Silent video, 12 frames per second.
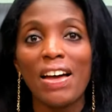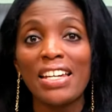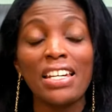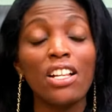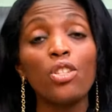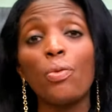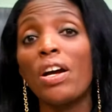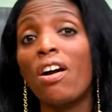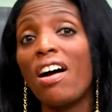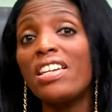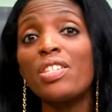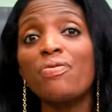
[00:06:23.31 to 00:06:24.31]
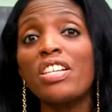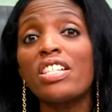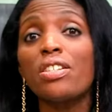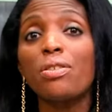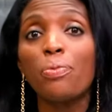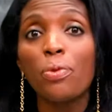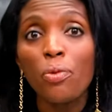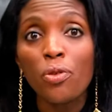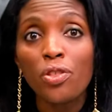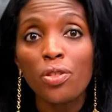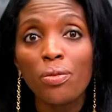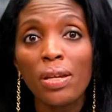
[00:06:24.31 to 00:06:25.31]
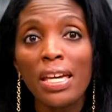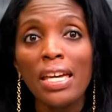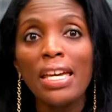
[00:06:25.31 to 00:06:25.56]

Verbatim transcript: I tell you, when God is fixing to promote you,